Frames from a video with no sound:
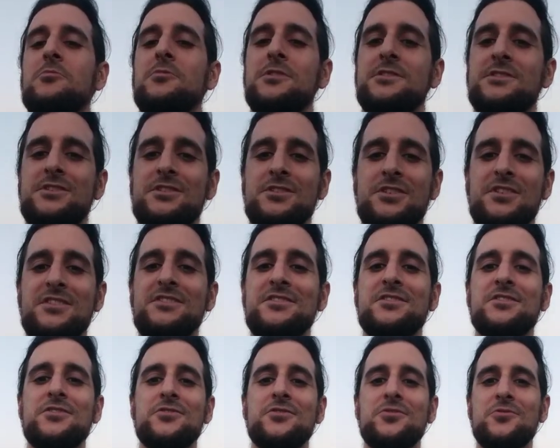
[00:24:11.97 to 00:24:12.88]
Listening
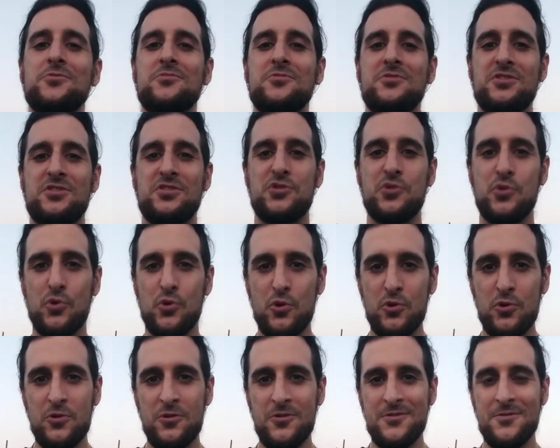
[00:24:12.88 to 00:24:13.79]
to
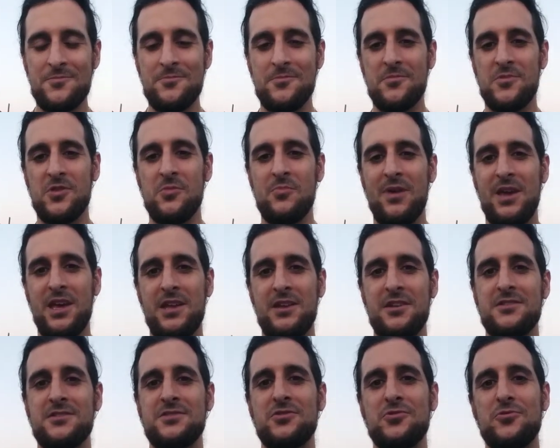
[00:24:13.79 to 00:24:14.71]
Tool, the
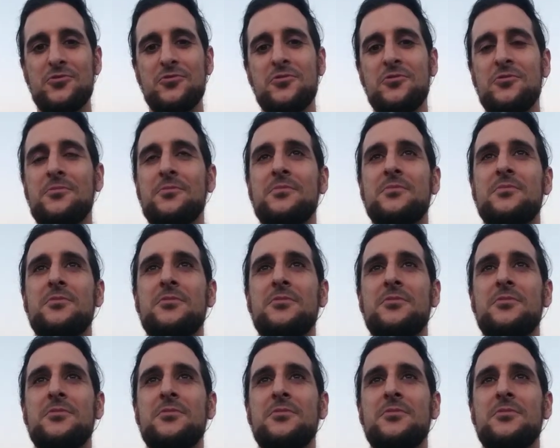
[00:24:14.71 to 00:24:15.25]
band Tool,